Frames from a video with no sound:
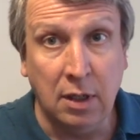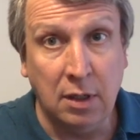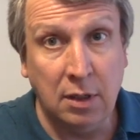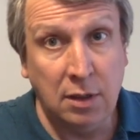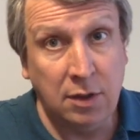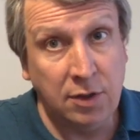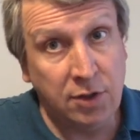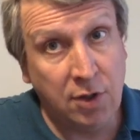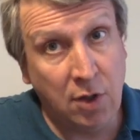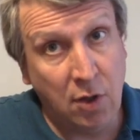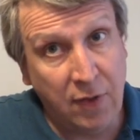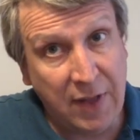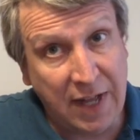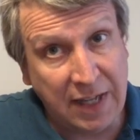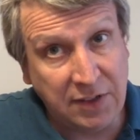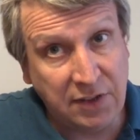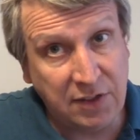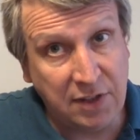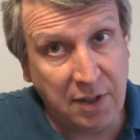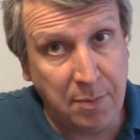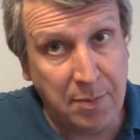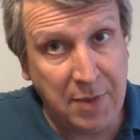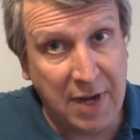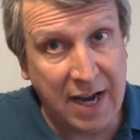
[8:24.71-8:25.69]
So that's
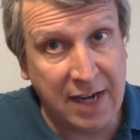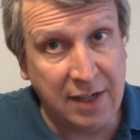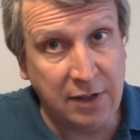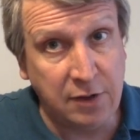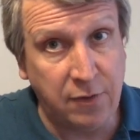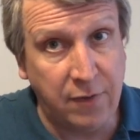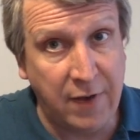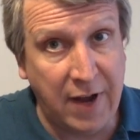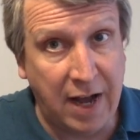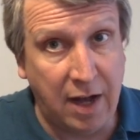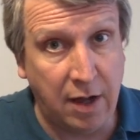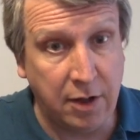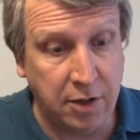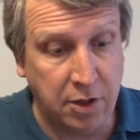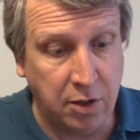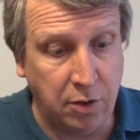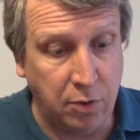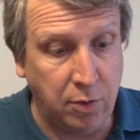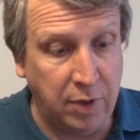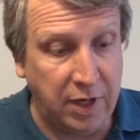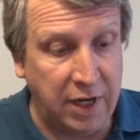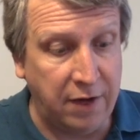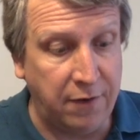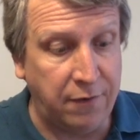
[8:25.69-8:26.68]
some nice
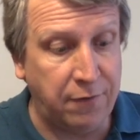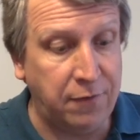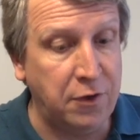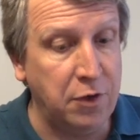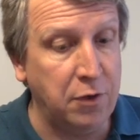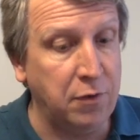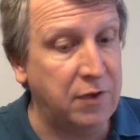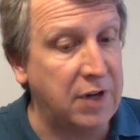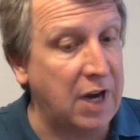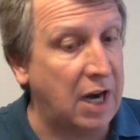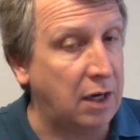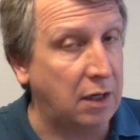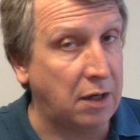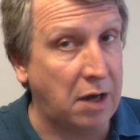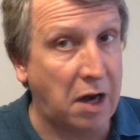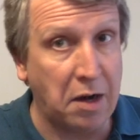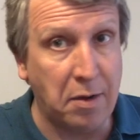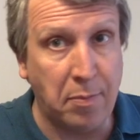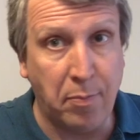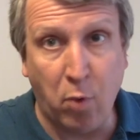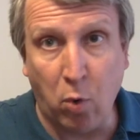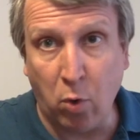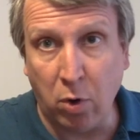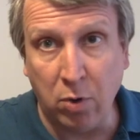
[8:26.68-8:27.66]
value if you've got a lot
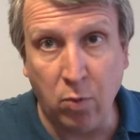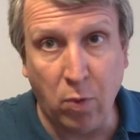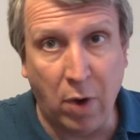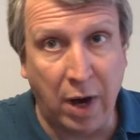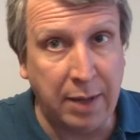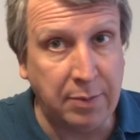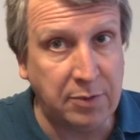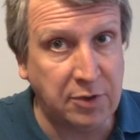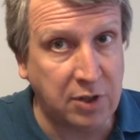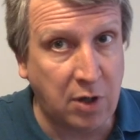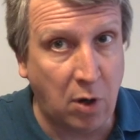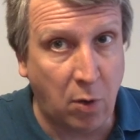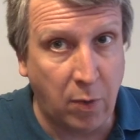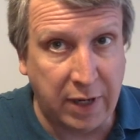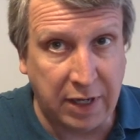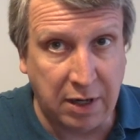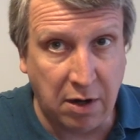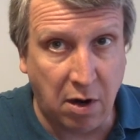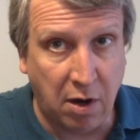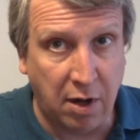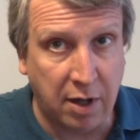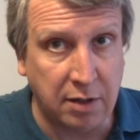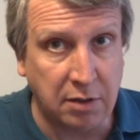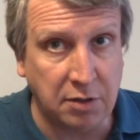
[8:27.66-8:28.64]
of board wipes going
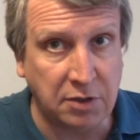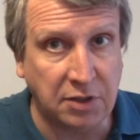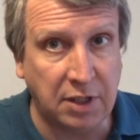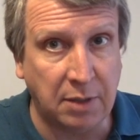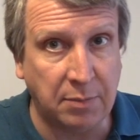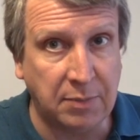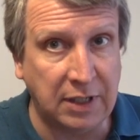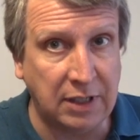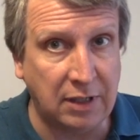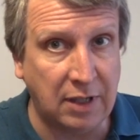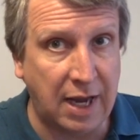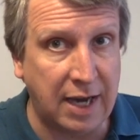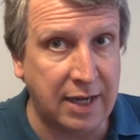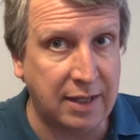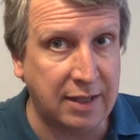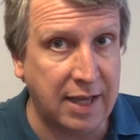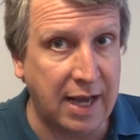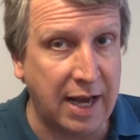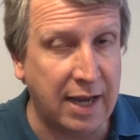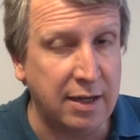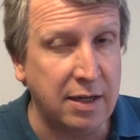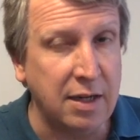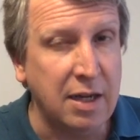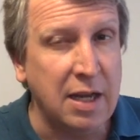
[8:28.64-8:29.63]
on or something like
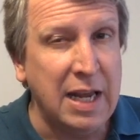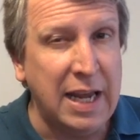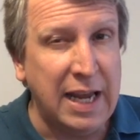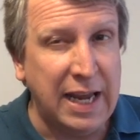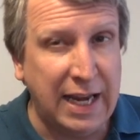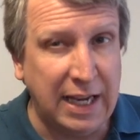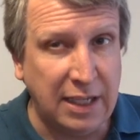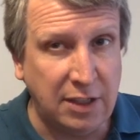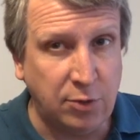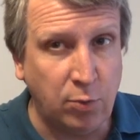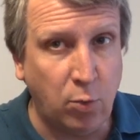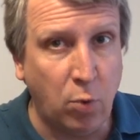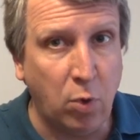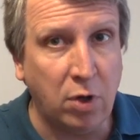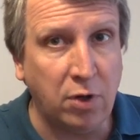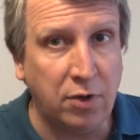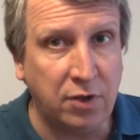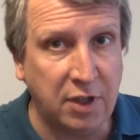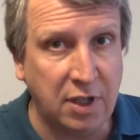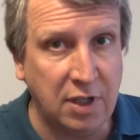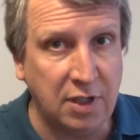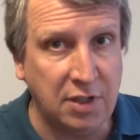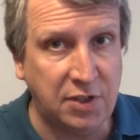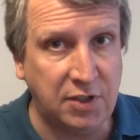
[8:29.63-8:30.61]
that. It's worth
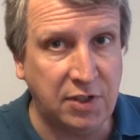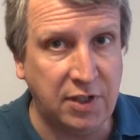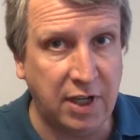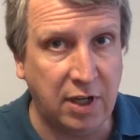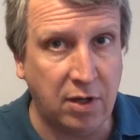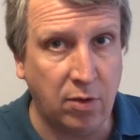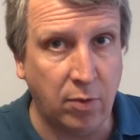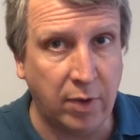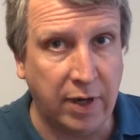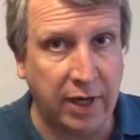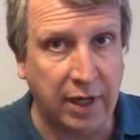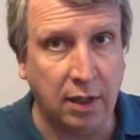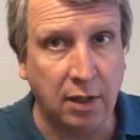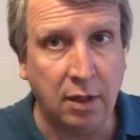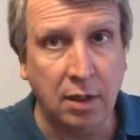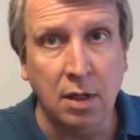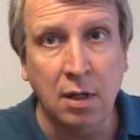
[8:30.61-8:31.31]
considering.